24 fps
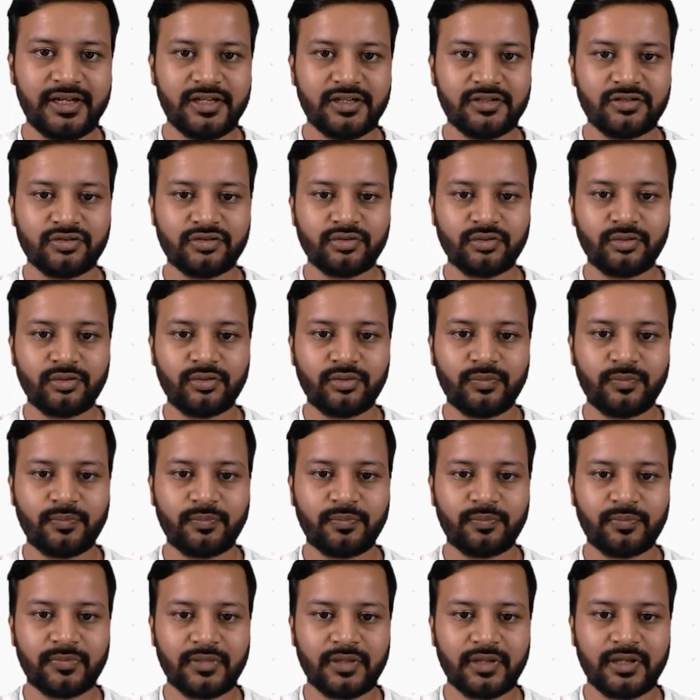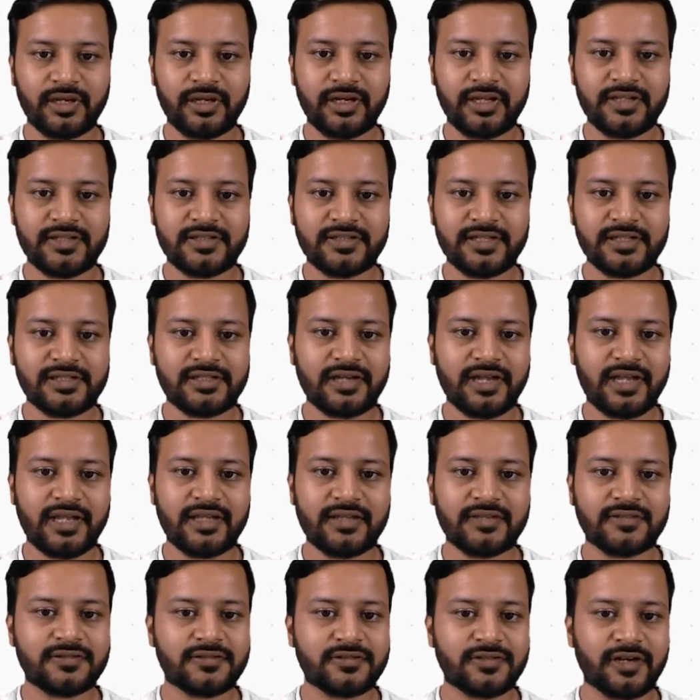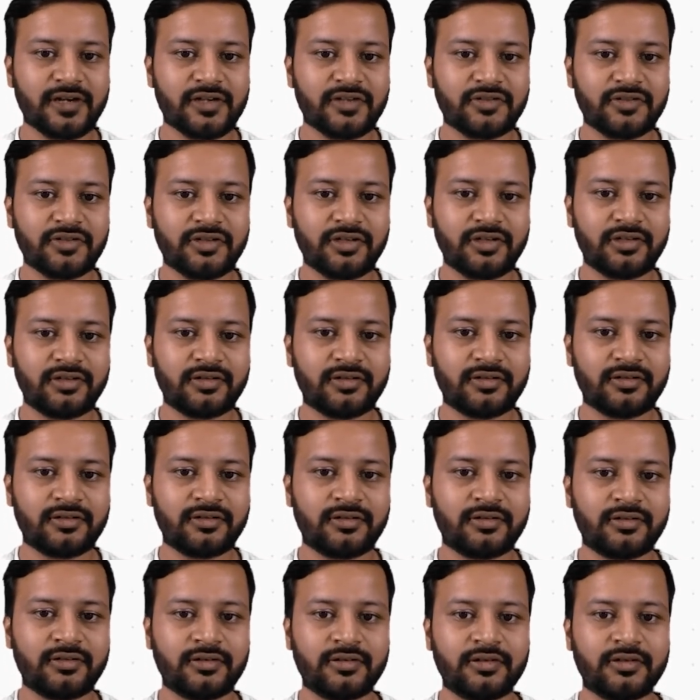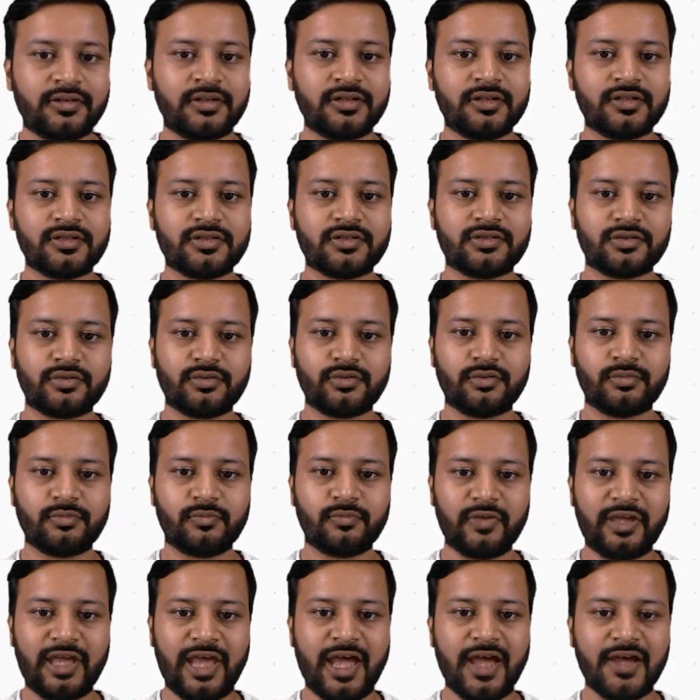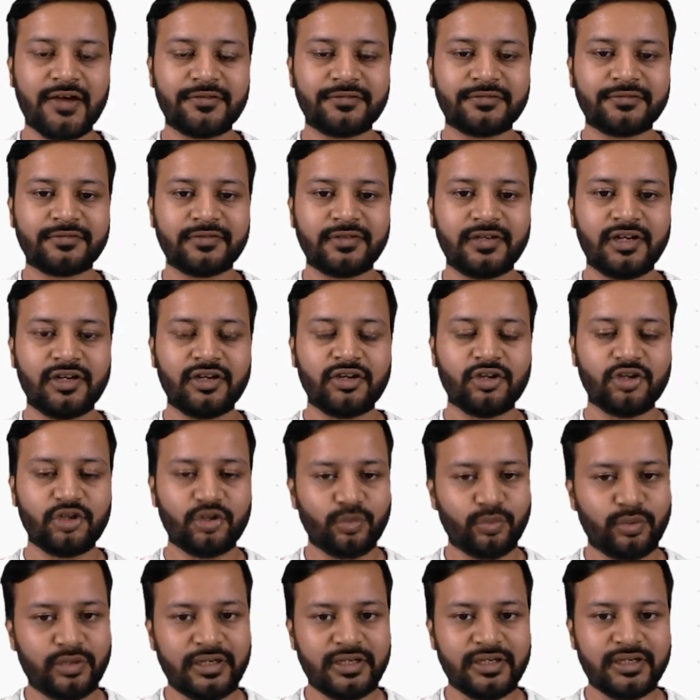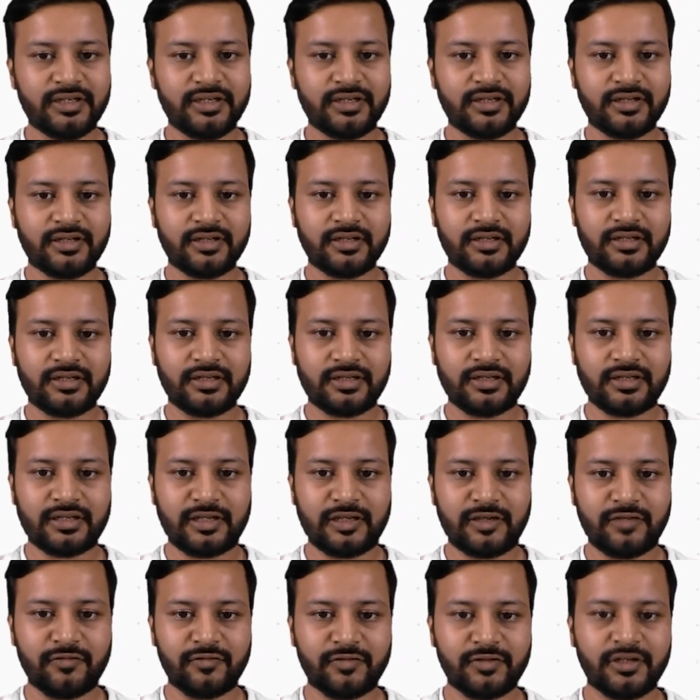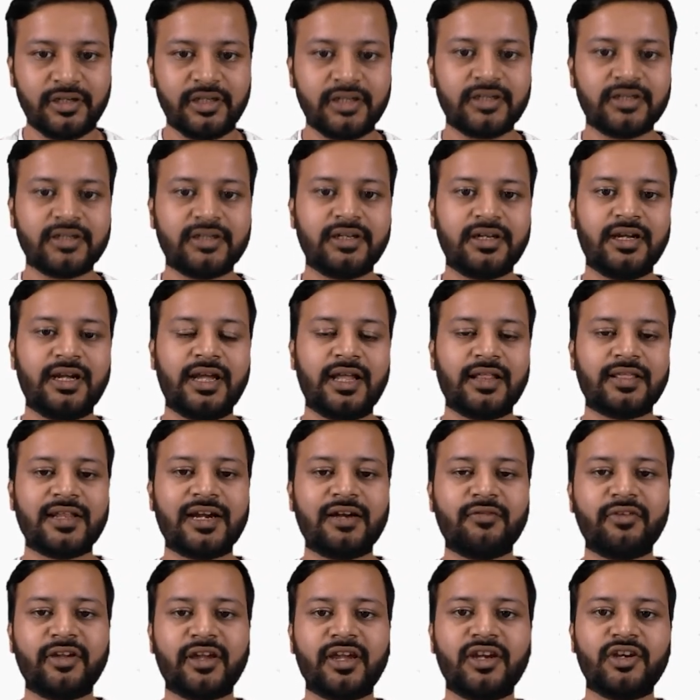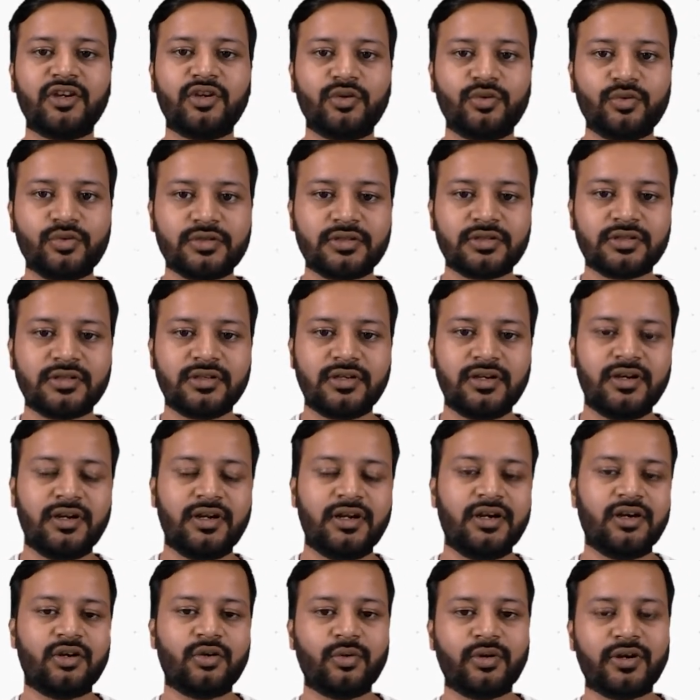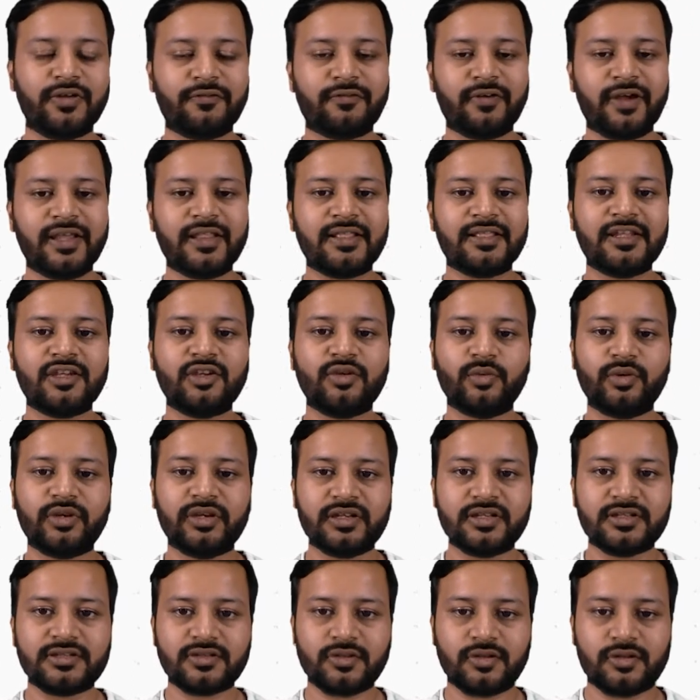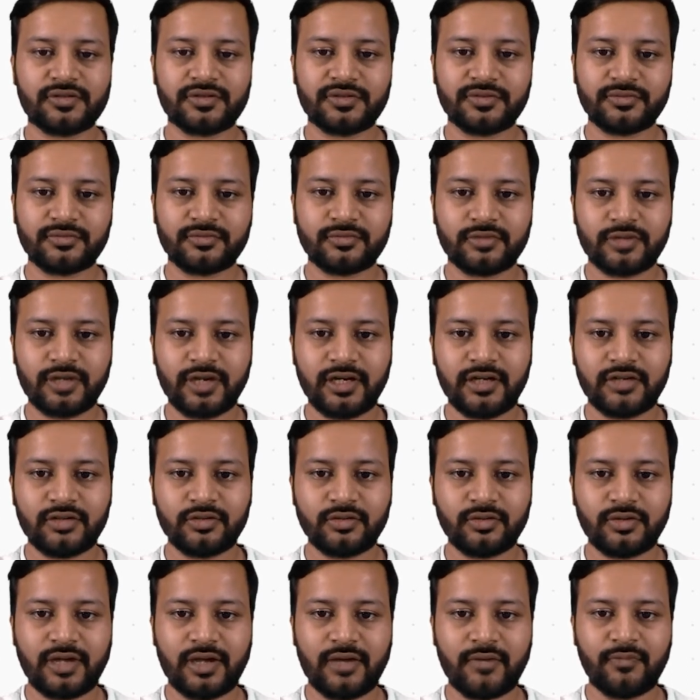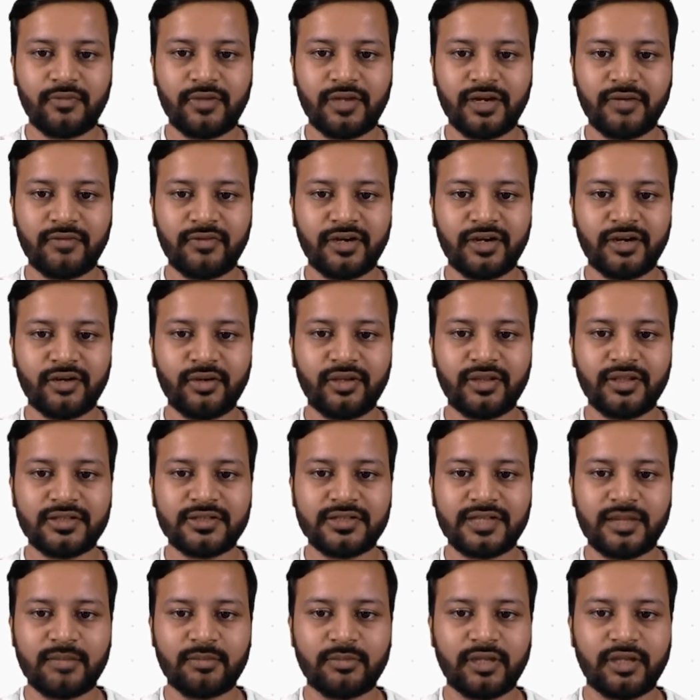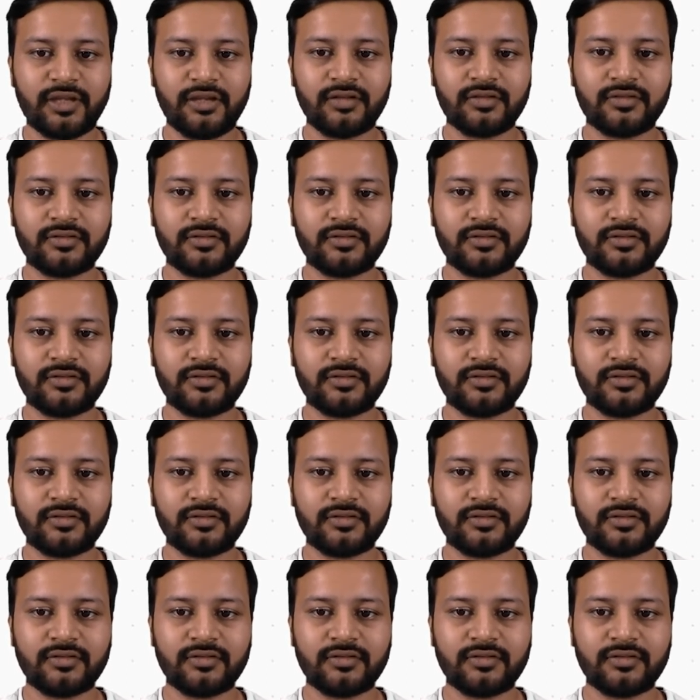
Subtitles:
So it is just like structure. So we have union keyword that we can use to define the unions also, right? So we are doing the same thing.